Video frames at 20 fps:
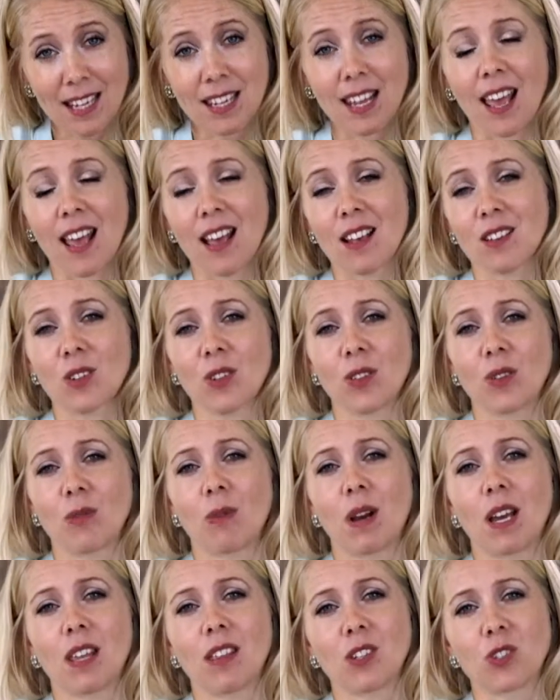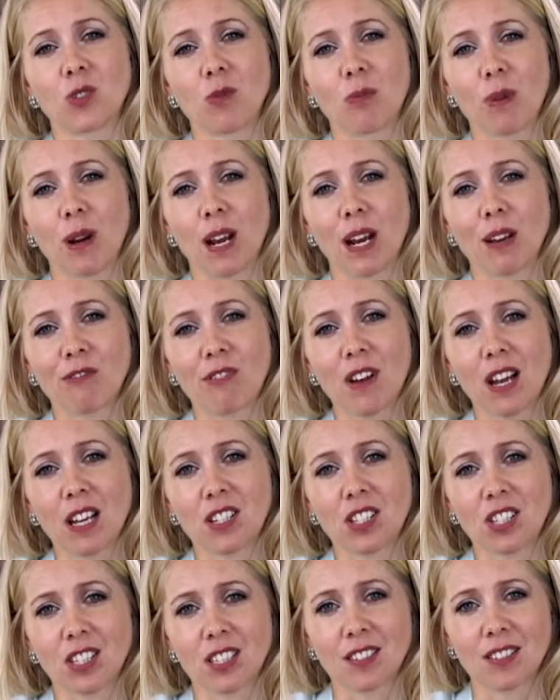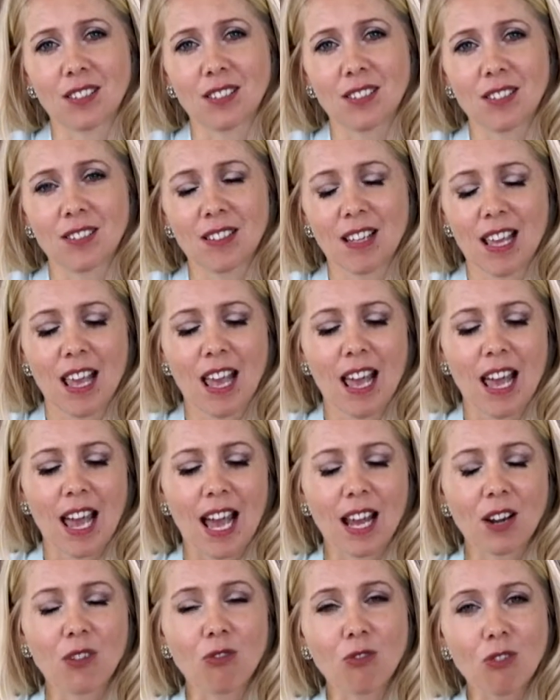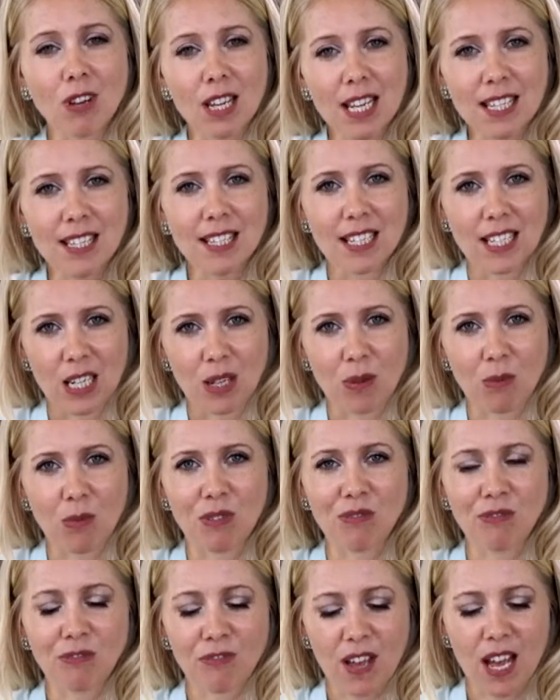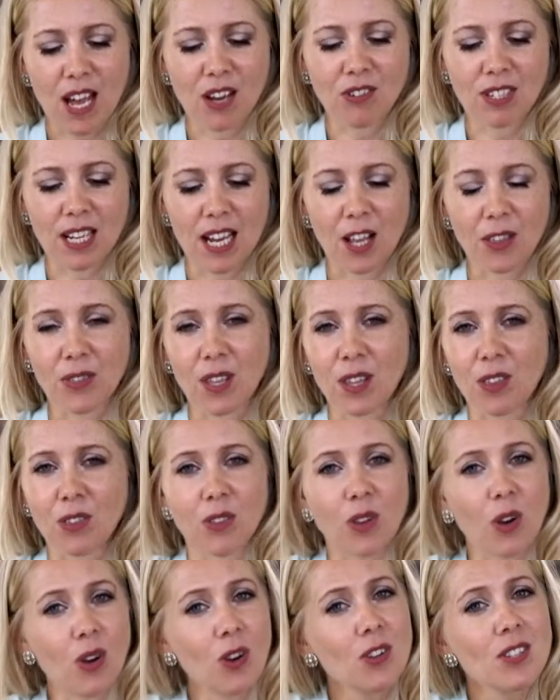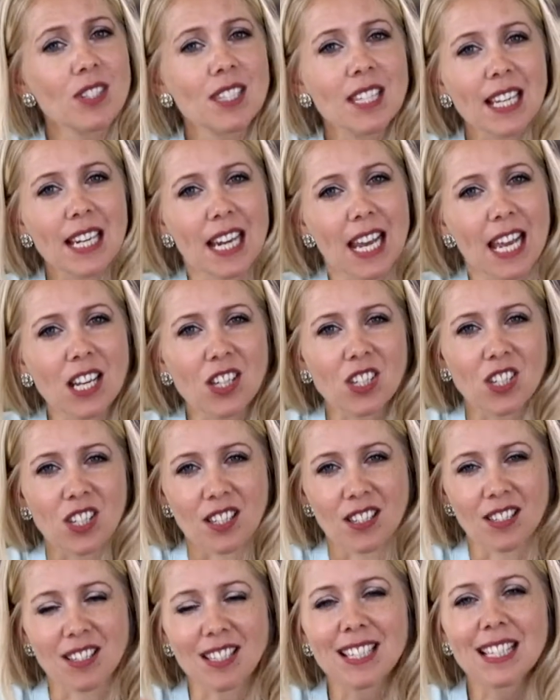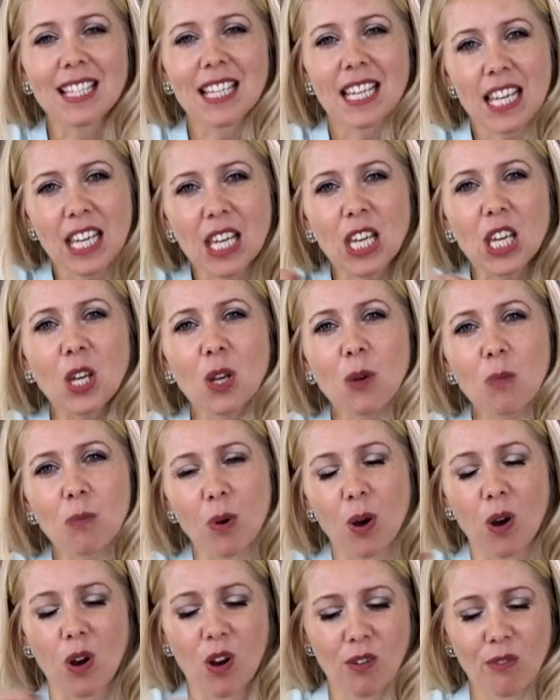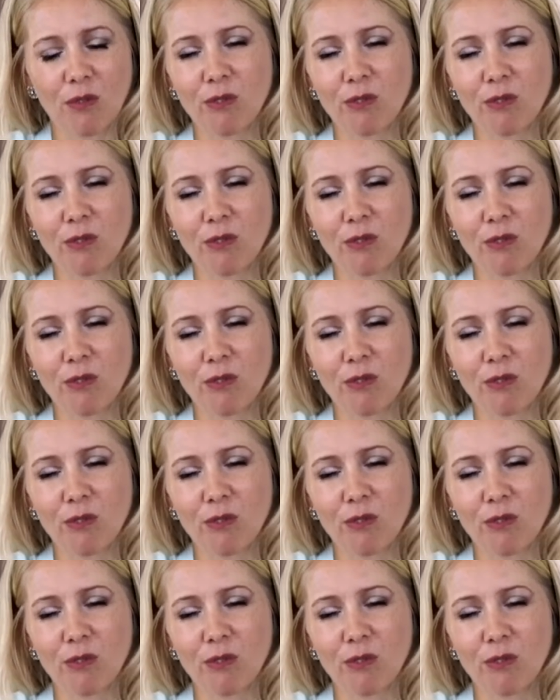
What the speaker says: has on the way that your brain functions. And recently we found out that those connections keep on